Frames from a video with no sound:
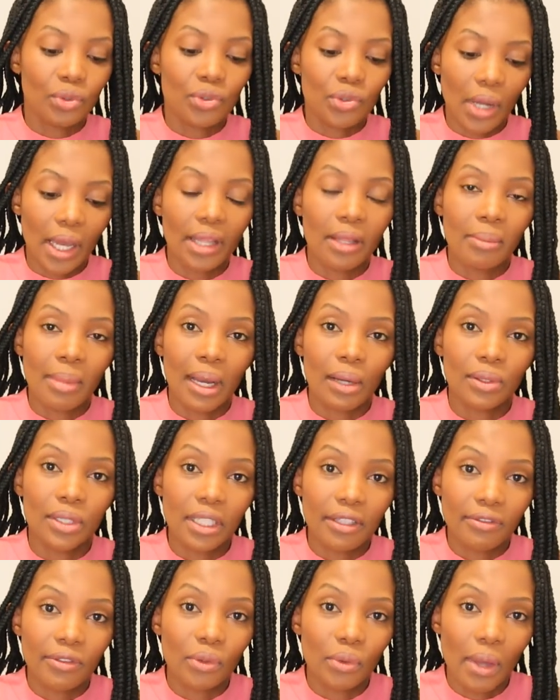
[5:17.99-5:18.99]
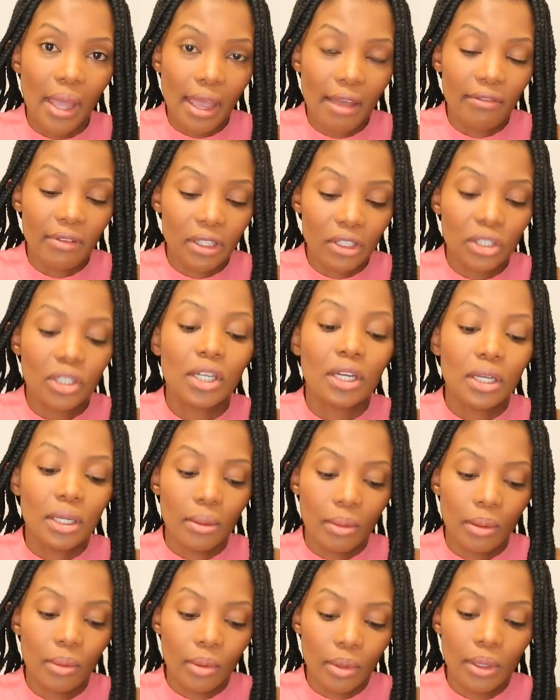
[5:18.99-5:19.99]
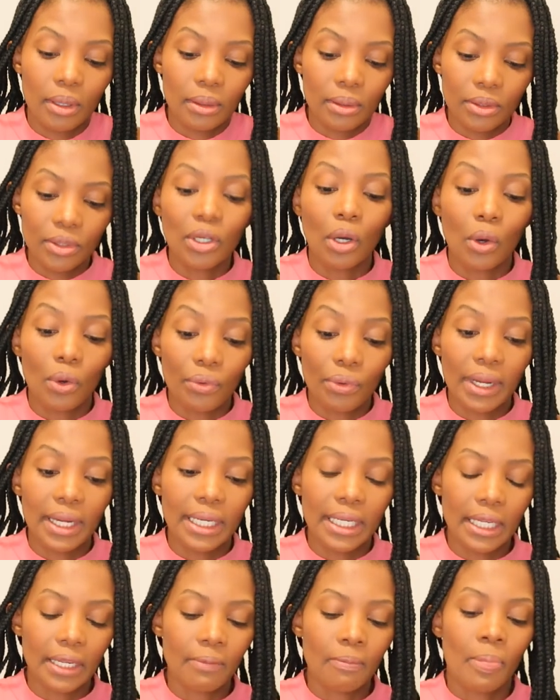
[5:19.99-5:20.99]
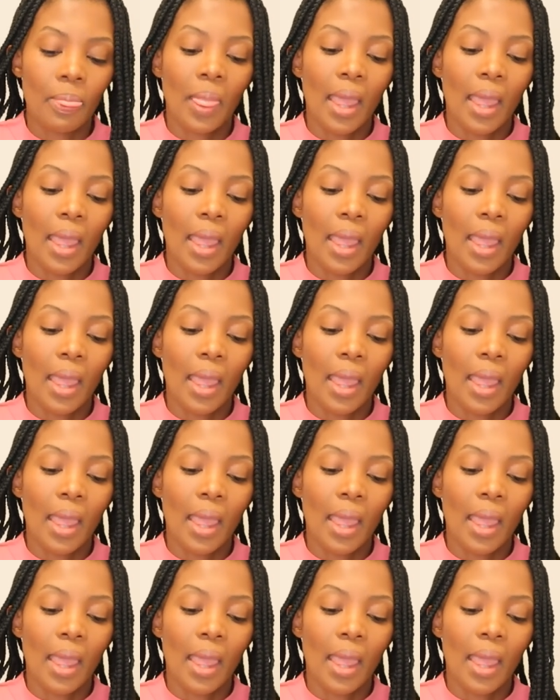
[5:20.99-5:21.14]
try them out if you haven't already.